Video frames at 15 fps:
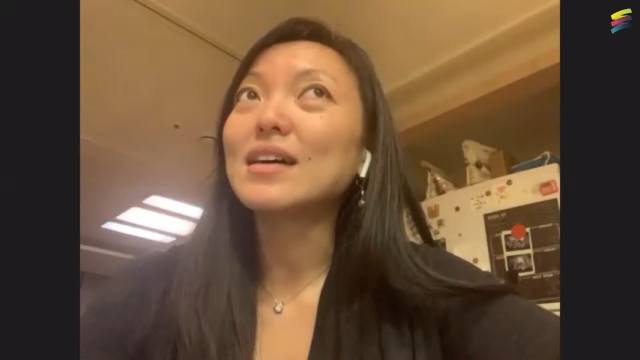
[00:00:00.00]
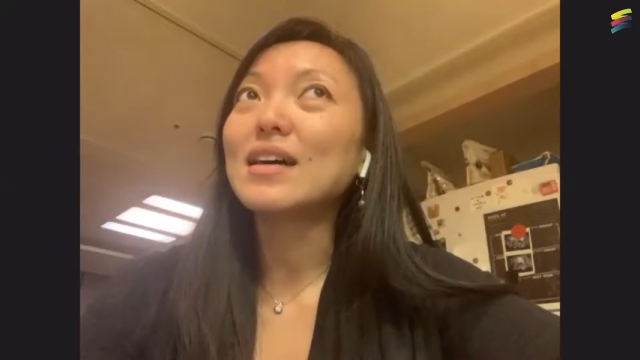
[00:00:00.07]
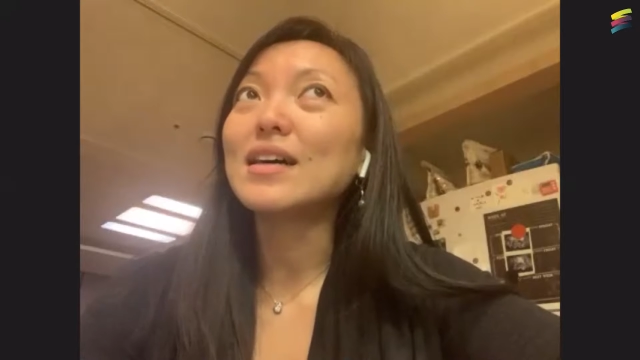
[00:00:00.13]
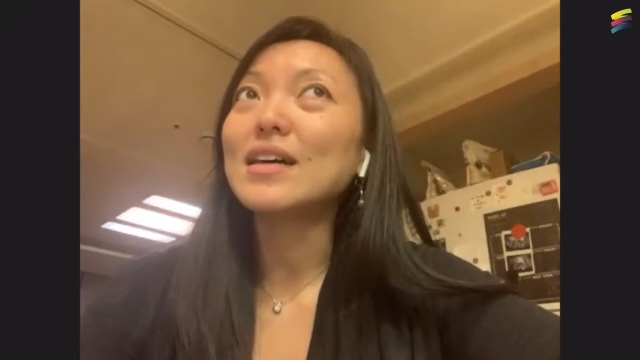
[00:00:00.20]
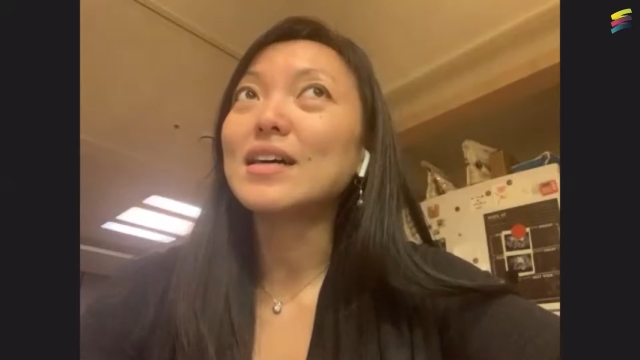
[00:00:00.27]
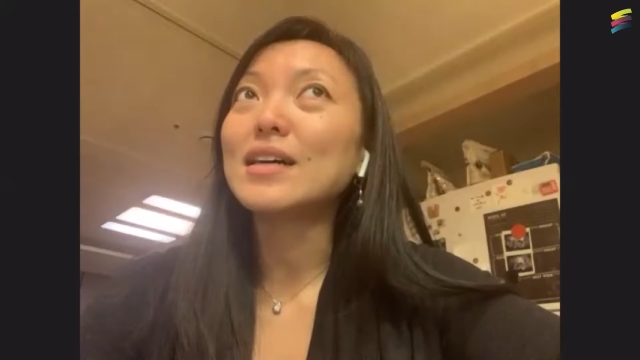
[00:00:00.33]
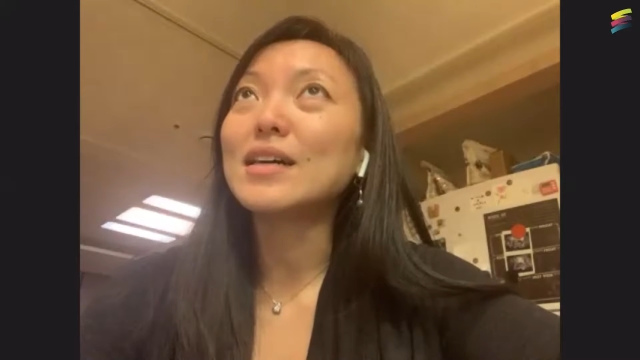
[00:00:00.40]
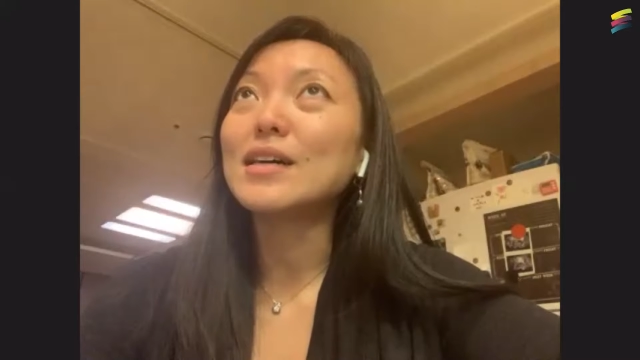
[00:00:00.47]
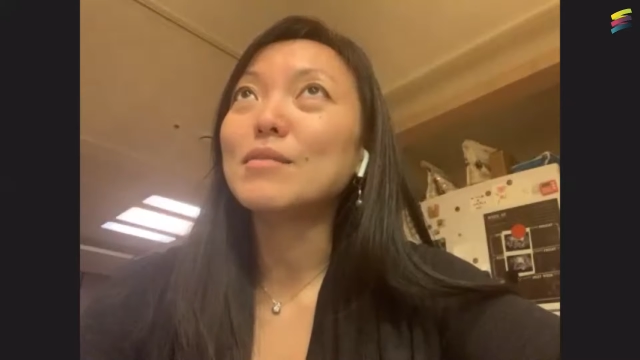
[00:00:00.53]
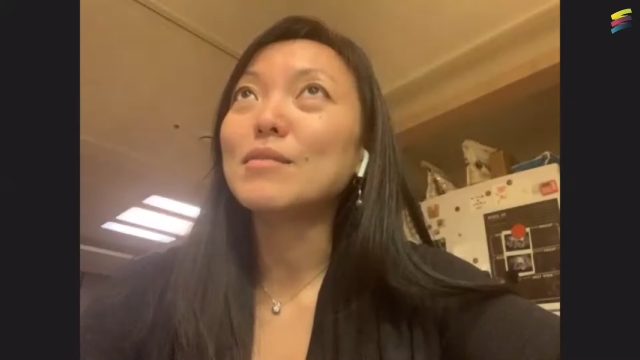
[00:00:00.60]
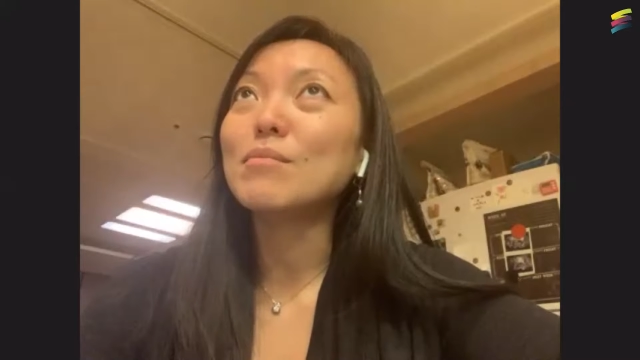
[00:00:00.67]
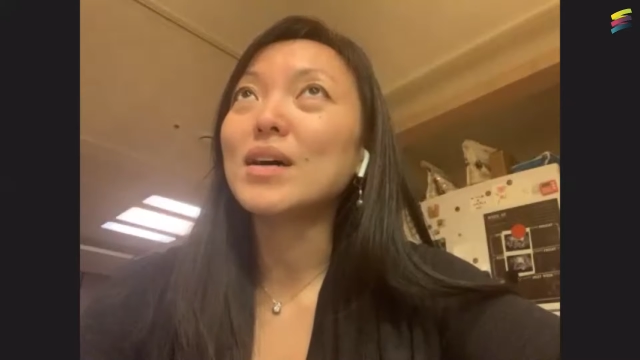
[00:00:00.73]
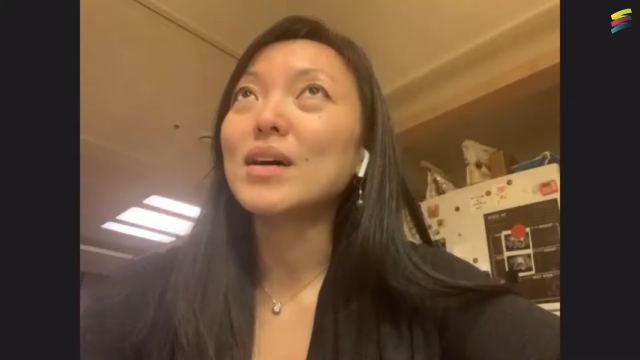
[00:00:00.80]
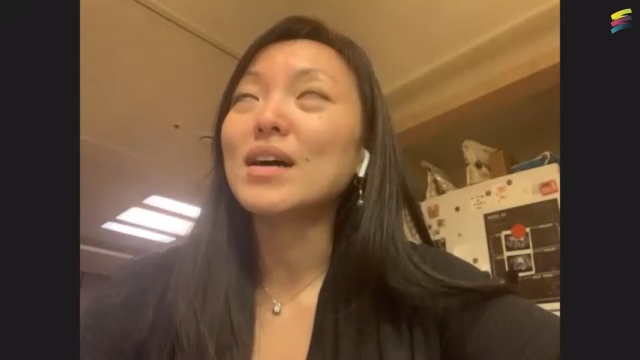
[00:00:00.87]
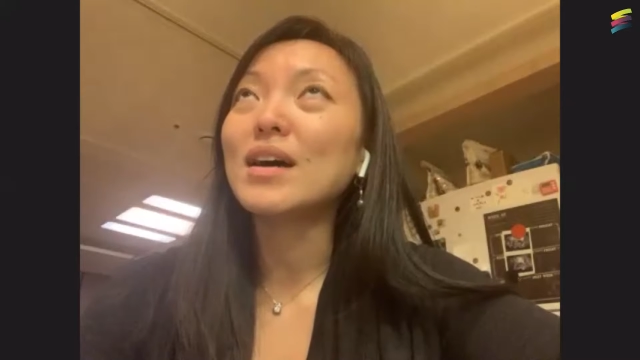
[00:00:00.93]

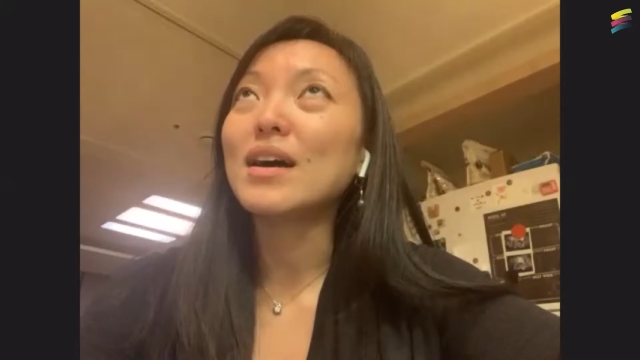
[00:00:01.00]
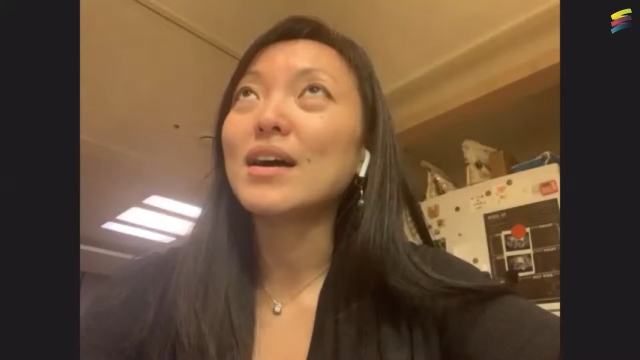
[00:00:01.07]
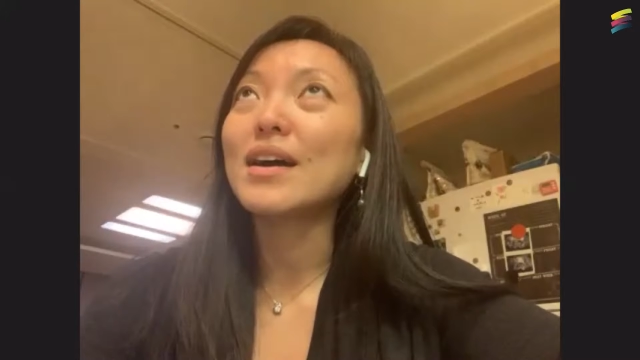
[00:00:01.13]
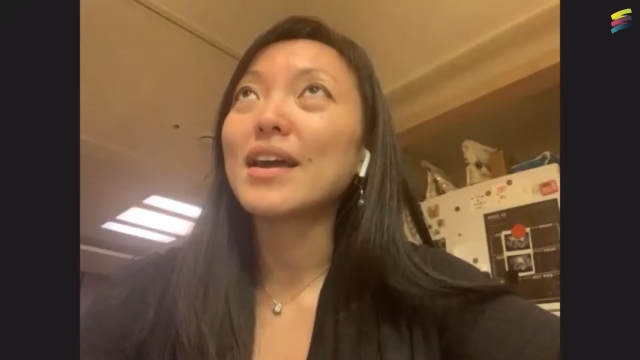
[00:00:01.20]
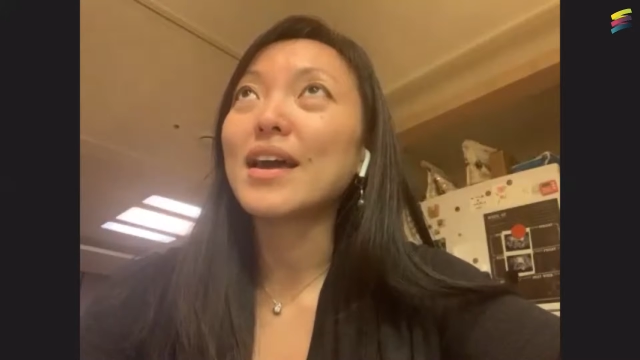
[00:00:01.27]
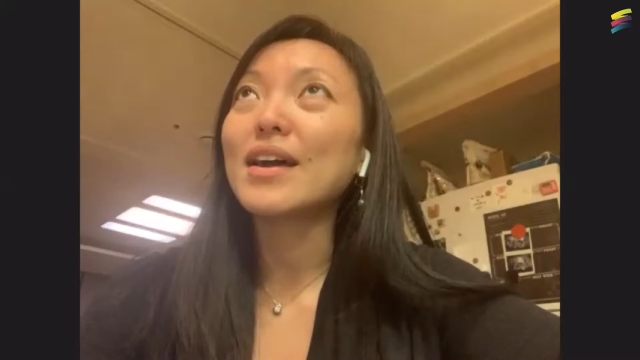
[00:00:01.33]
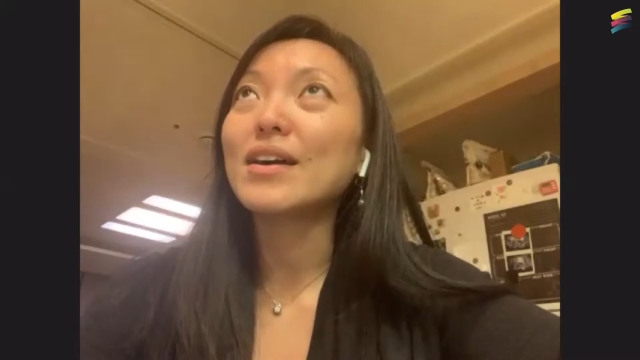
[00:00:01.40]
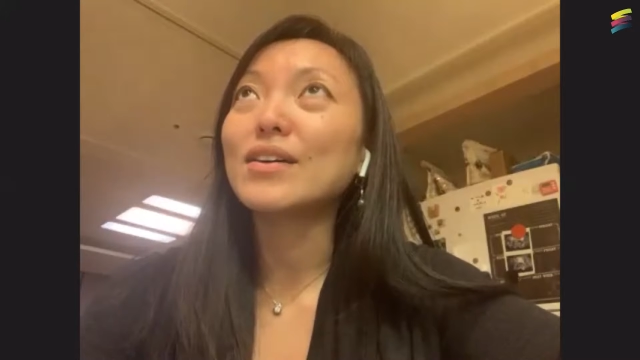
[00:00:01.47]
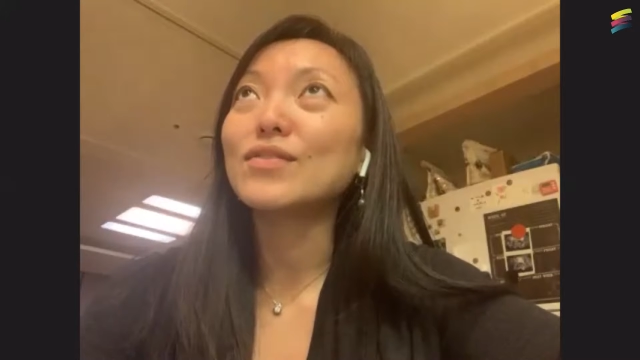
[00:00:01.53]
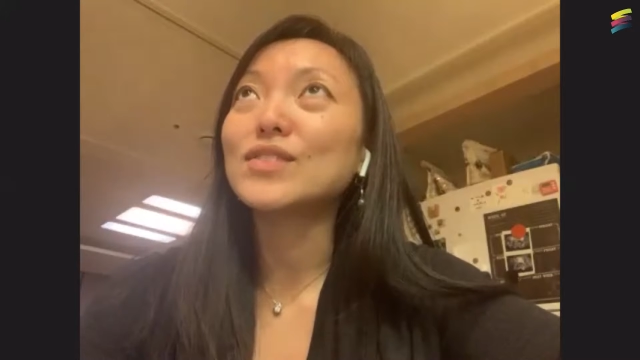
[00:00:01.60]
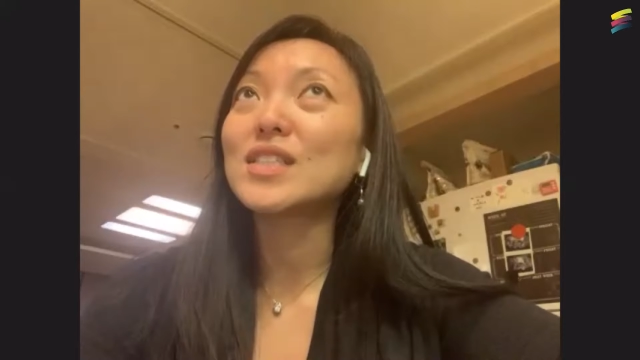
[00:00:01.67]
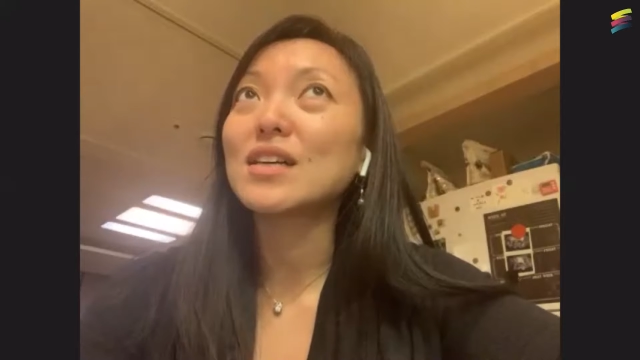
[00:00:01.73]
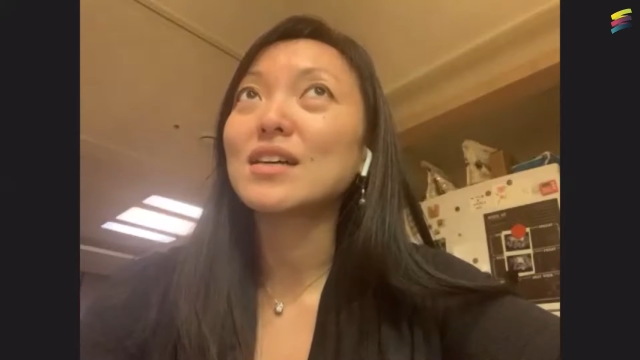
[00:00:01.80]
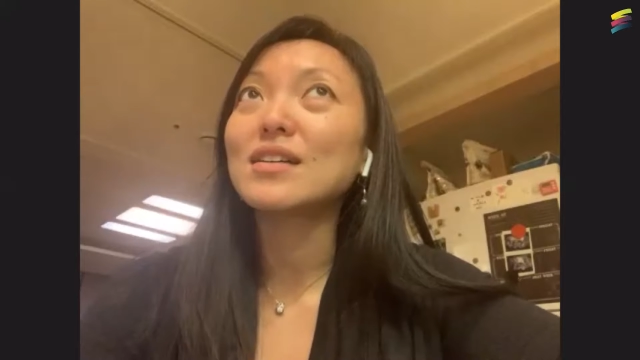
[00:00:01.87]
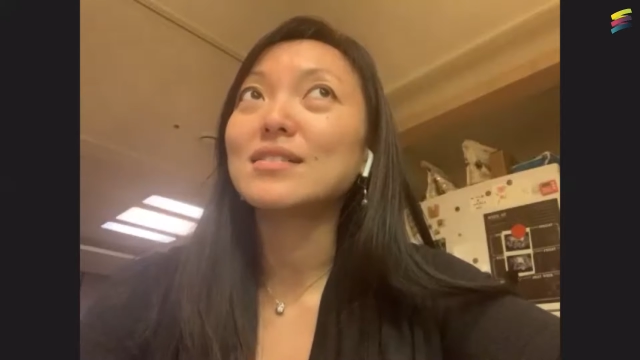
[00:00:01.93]
um, I have
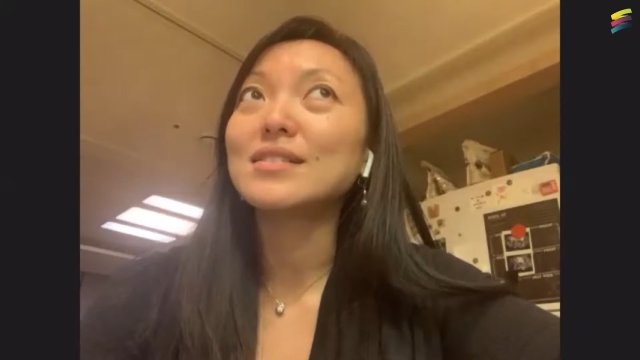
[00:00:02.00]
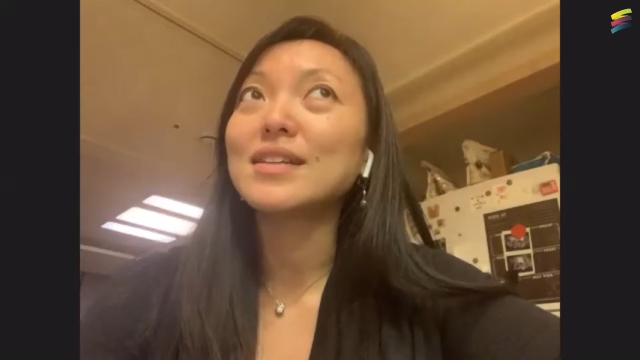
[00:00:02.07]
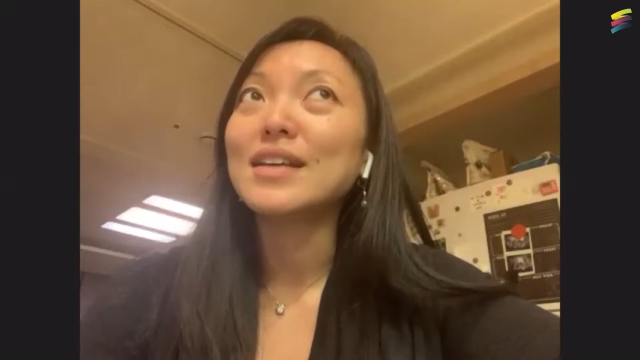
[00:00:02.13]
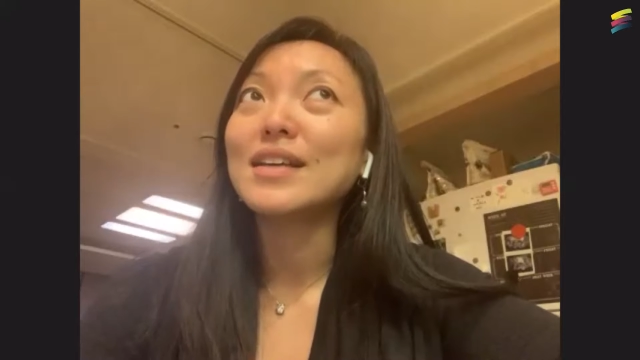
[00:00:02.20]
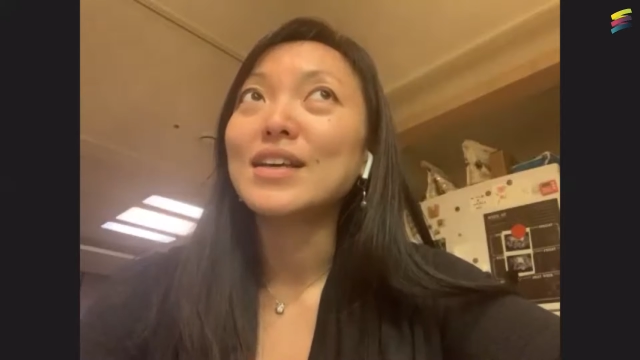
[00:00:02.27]
done